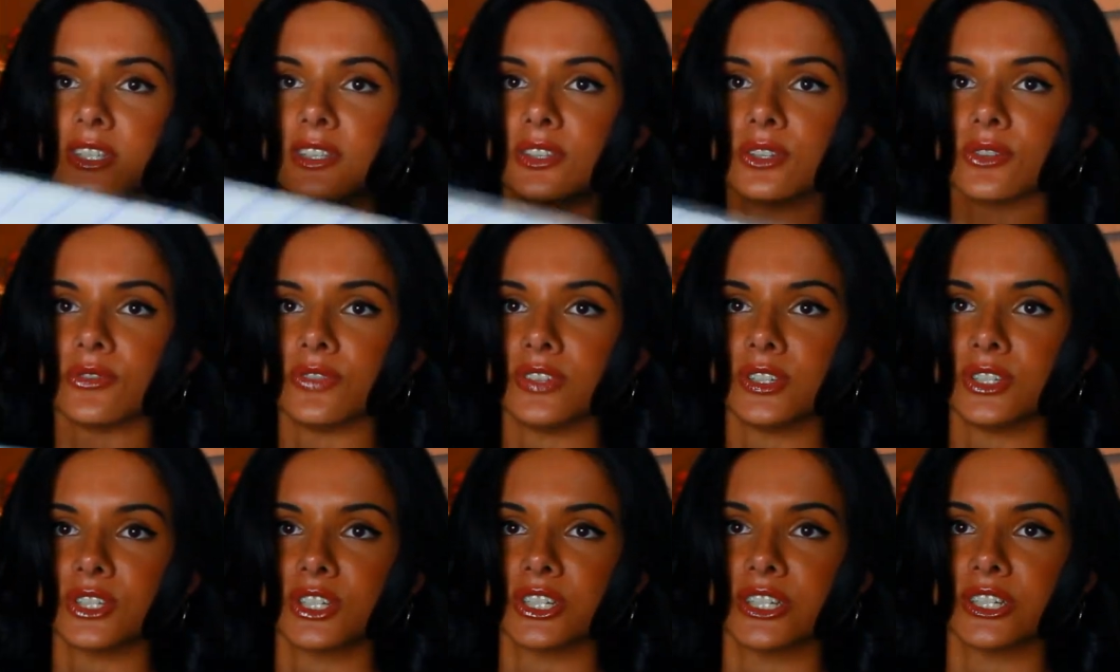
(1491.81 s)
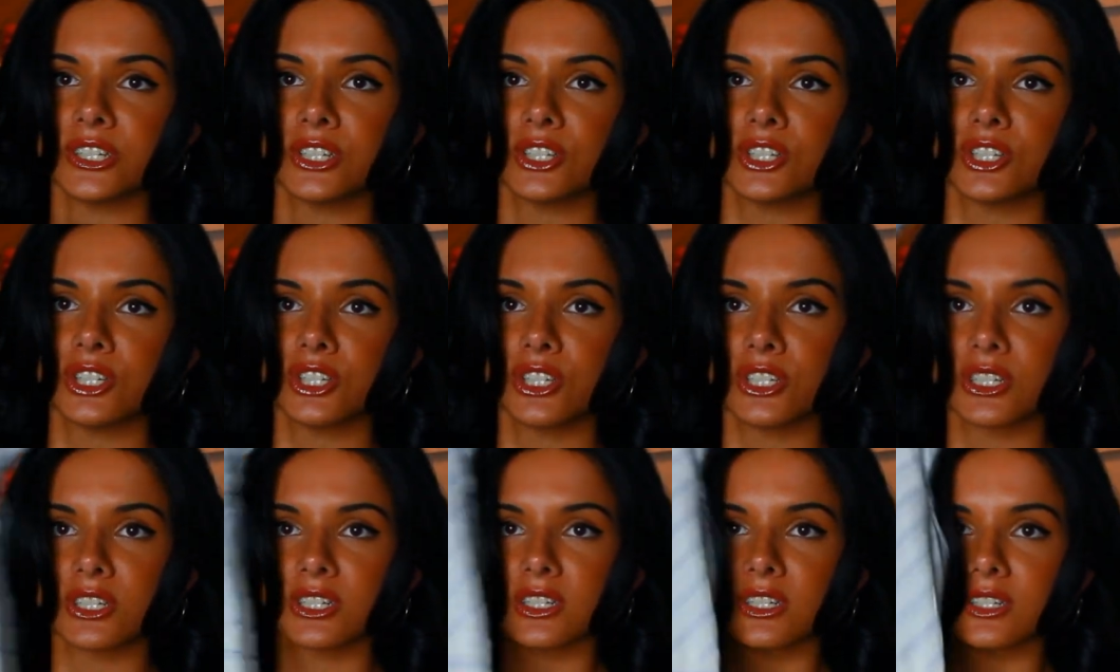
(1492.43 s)
in their
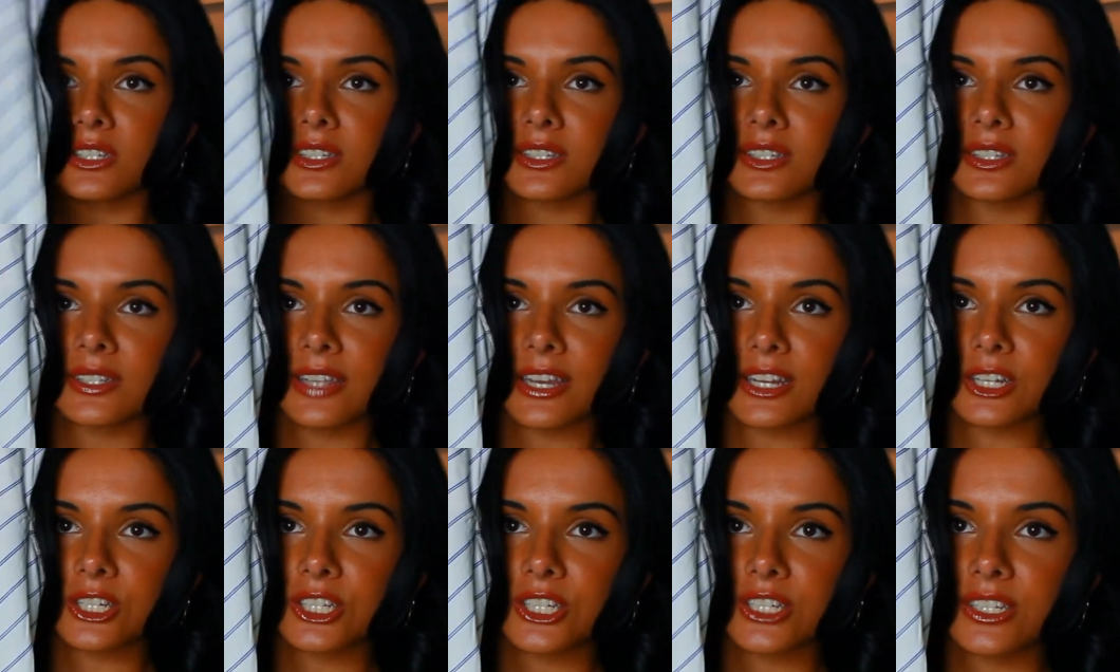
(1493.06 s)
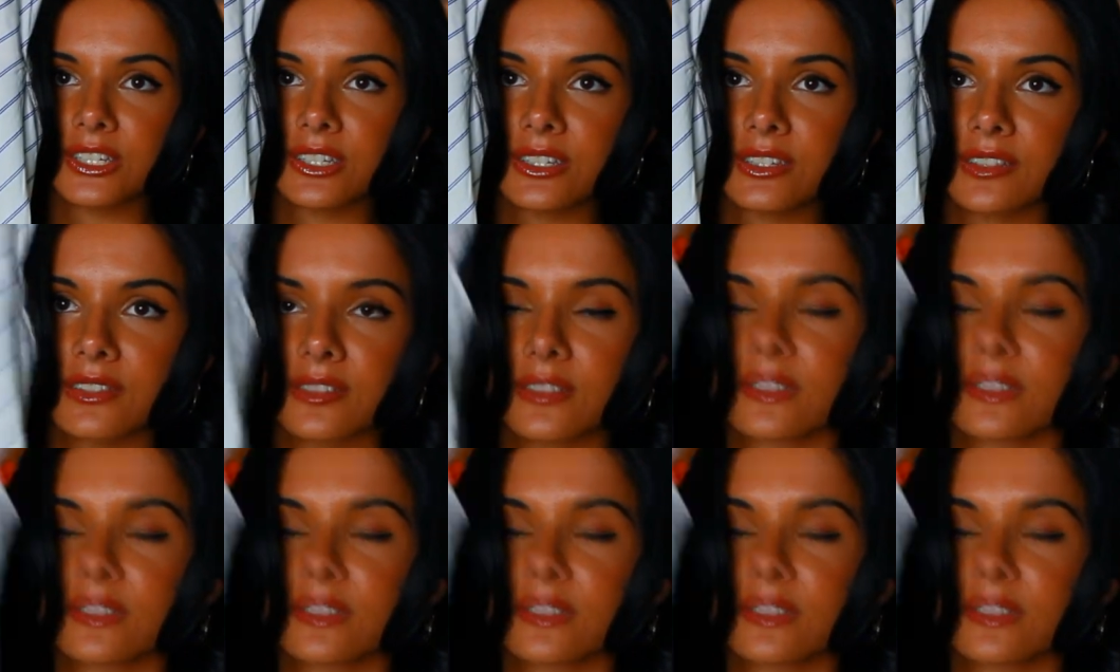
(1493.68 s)
vintage section,